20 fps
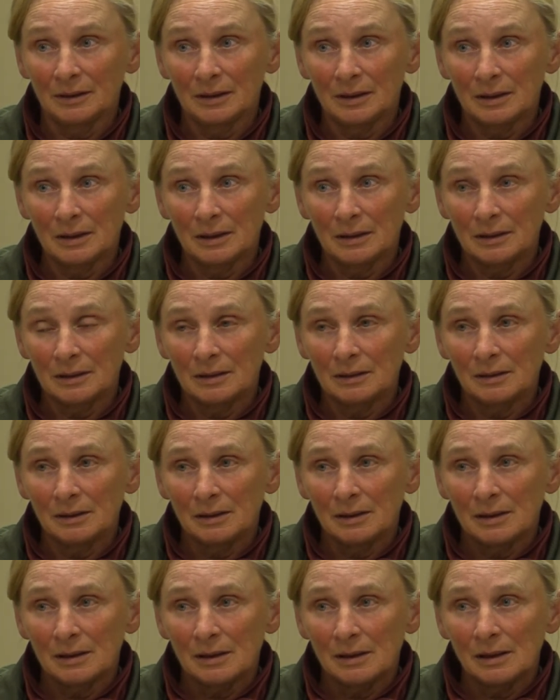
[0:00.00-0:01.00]

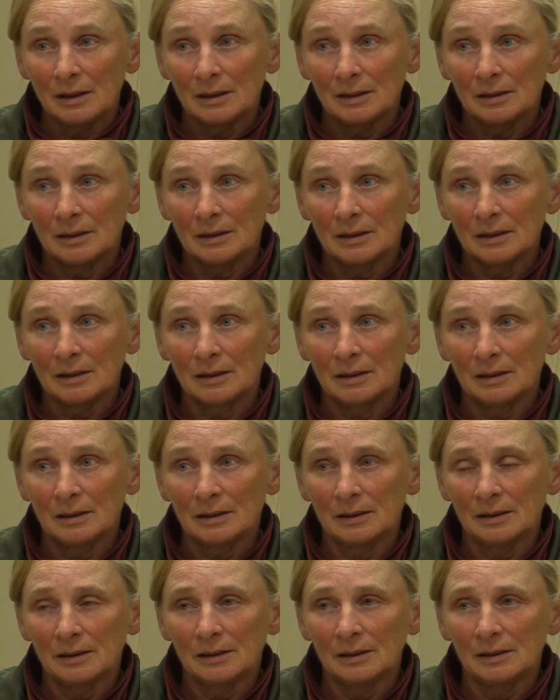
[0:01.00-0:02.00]

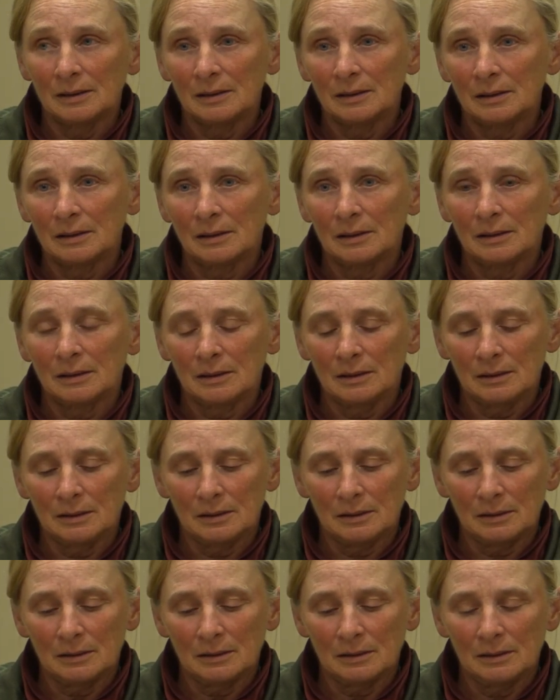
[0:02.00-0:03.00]

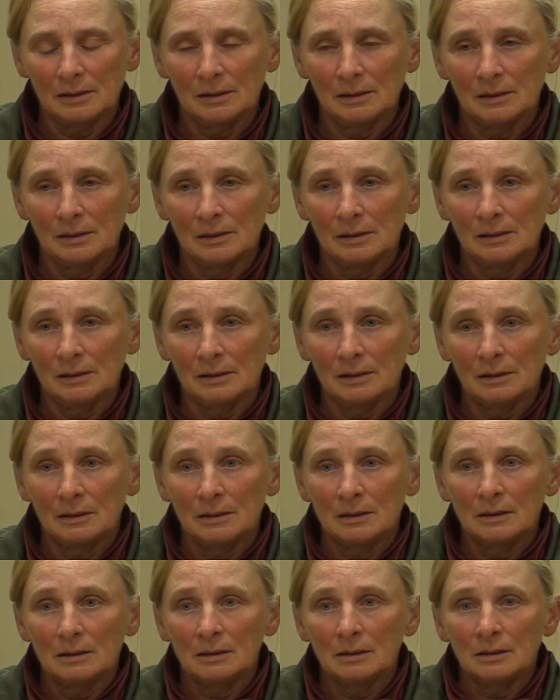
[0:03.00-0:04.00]

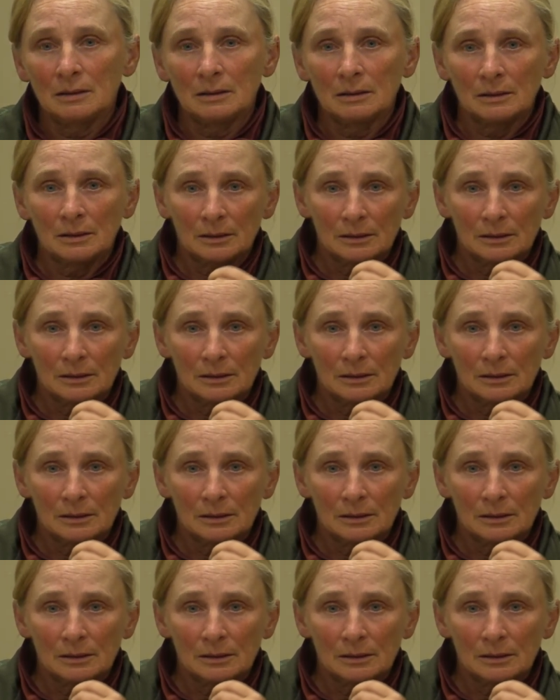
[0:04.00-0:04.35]
(no one is talking)